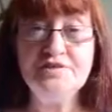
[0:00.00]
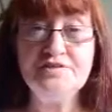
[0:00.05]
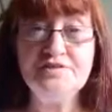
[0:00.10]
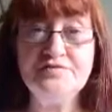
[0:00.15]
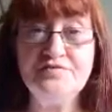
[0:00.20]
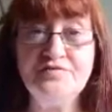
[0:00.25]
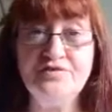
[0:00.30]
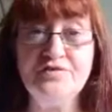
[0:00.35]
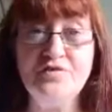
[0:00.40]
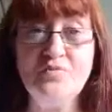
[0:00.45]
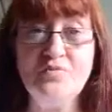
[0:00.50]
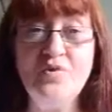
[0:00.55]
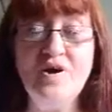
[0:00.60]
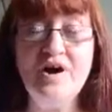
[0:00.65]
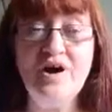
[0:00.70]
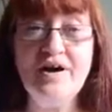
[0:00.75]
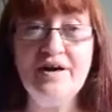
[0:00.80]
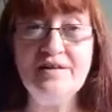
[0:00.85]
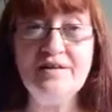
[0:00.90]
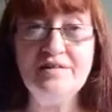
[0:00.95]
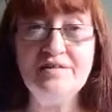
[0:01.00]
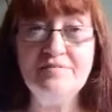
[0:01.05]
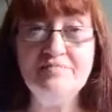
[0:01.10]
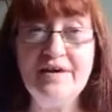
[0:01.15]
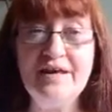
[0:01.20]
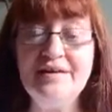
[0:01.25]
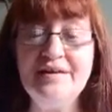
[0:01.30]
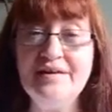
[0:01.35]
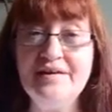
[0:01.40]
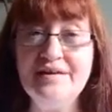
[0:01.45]
it for a while,
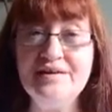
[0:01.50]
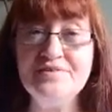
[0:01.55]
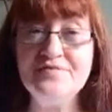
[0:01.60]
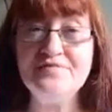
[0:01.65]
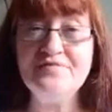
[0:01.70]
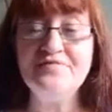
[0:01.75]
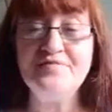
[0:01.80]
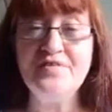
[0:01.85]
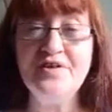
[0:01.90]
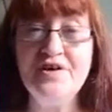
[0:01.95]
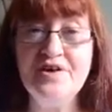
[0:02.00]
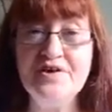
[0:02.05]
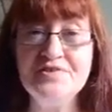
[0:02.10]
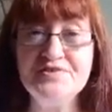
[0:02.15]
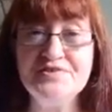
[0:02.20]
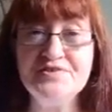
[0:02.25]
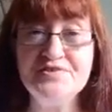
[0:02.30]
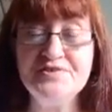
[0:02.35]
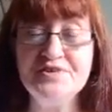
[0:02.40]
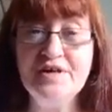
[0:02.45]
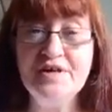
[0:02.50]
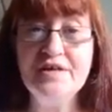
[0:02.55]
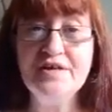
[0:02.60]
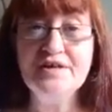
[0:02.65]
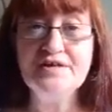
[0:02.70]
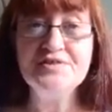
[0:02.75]
making its first